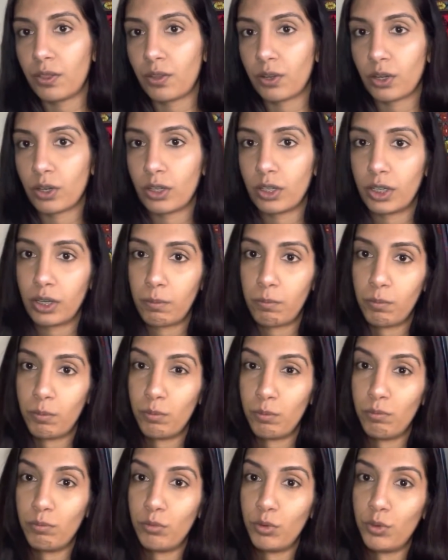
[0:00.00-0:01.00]
they're going
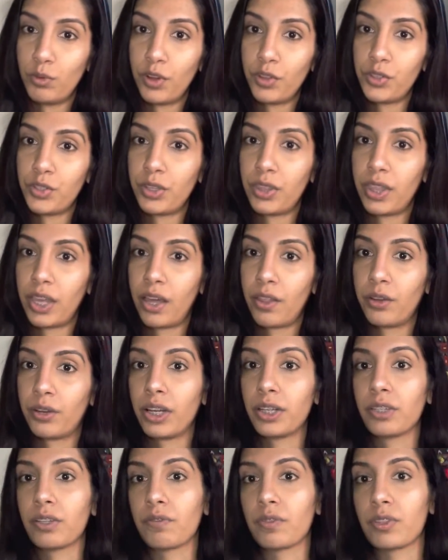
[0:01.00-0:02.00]
to move on to the other
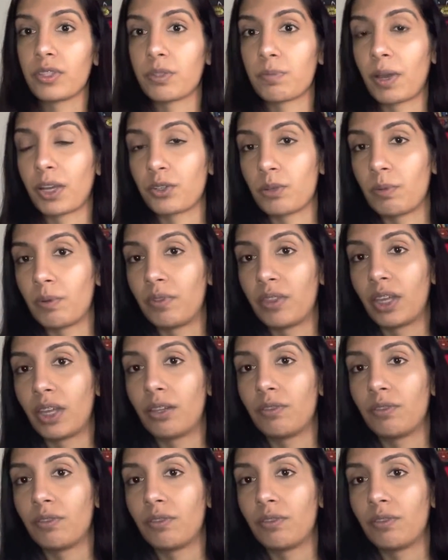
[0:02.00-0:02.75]
end of the spectrum of the